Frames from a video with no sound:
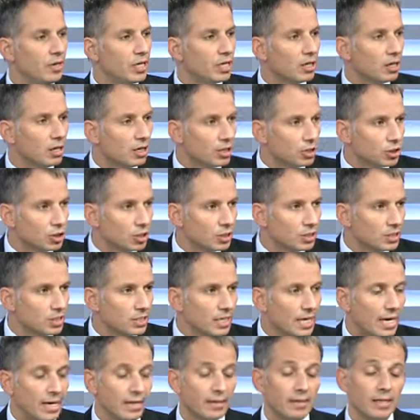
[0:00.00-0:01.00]
cautious.
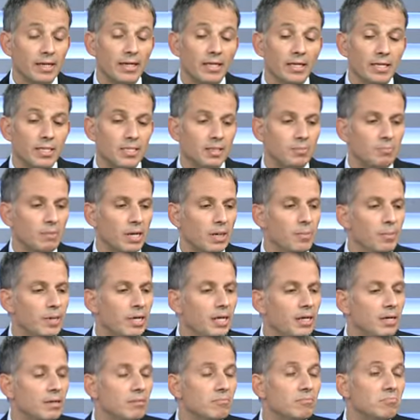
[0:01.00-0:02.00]
I think it's
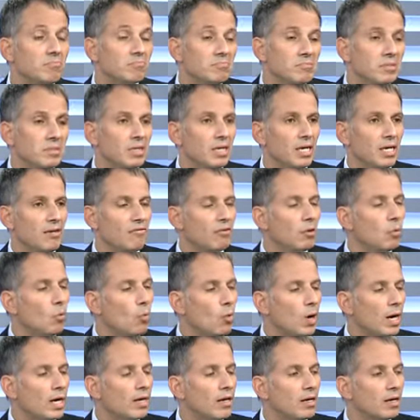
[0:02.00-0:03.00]
maybe even
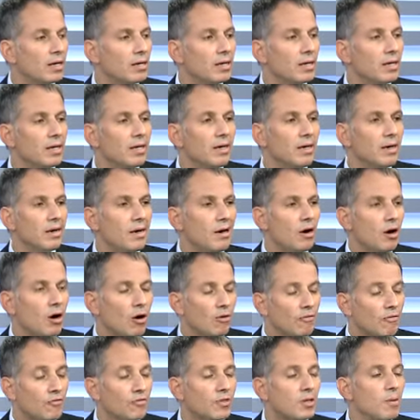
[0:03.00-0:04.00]
one
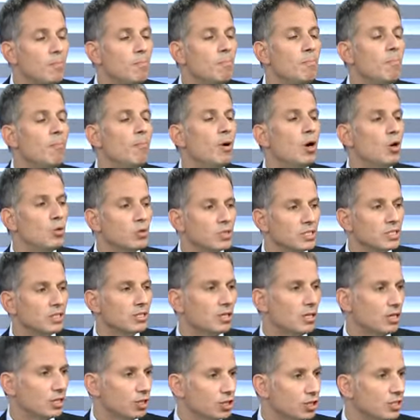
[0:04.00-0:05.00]
of the most
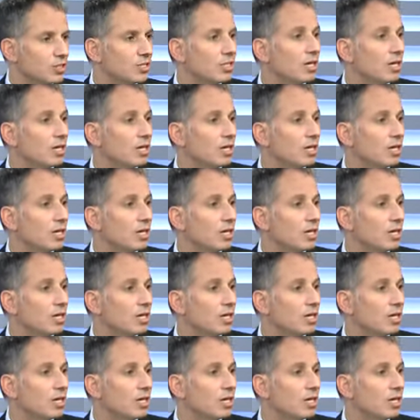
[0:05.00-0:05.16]
cautious